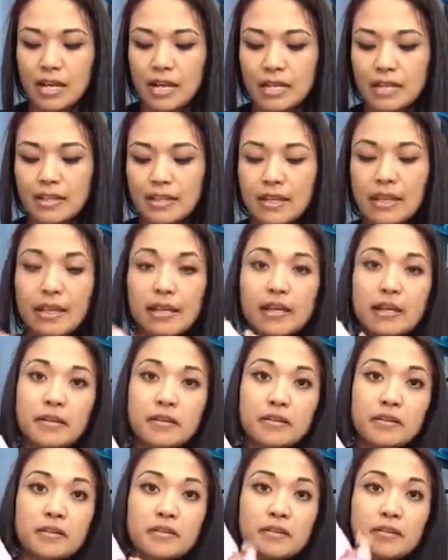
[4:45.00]
and
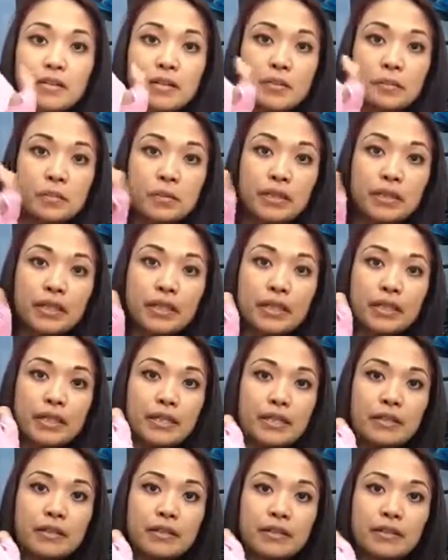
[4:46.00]
then
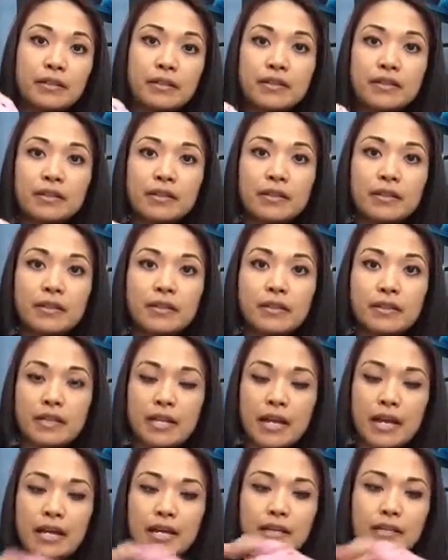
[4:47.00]
completing
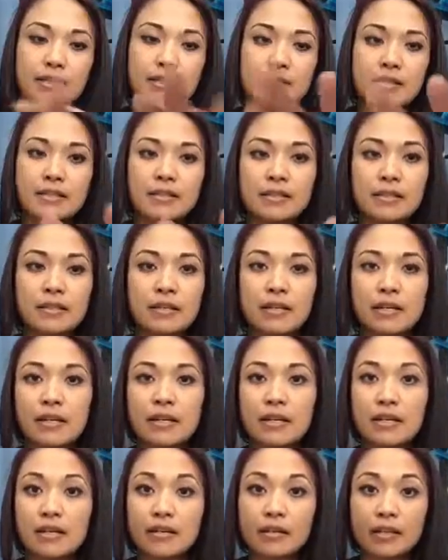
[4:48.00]
the X.
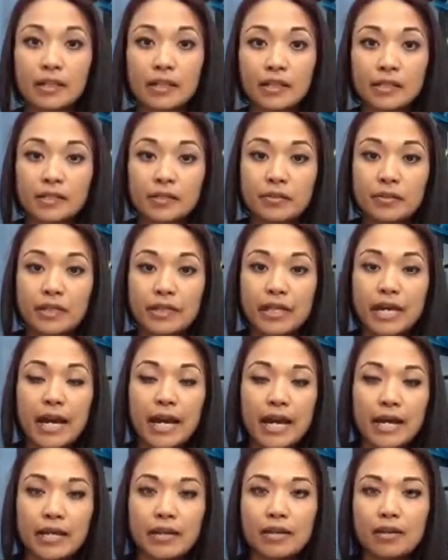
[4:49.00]
Gonna do it
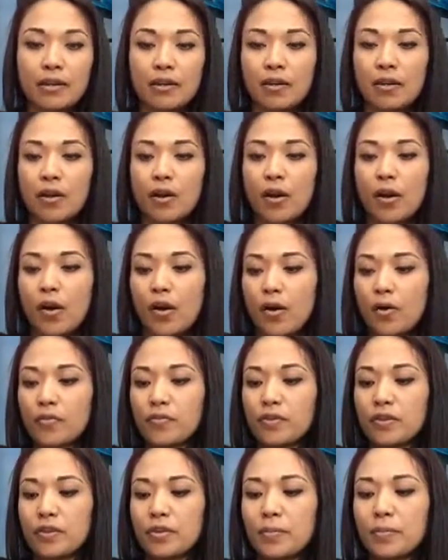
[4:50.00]
again over
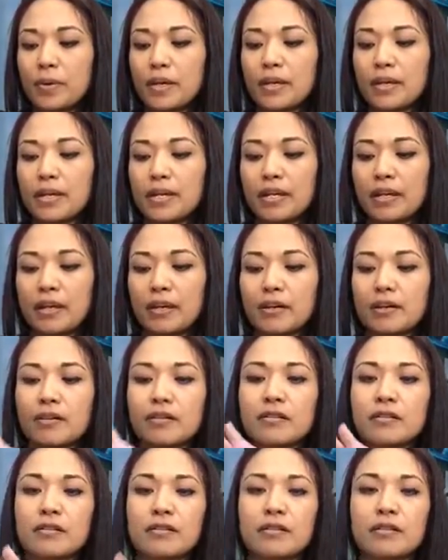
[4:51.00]
the pinky
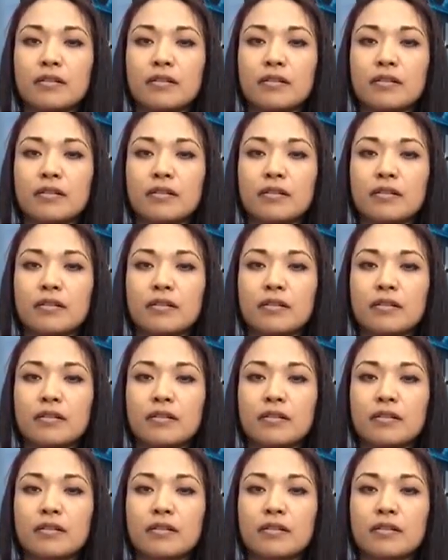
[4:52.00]
knuckle,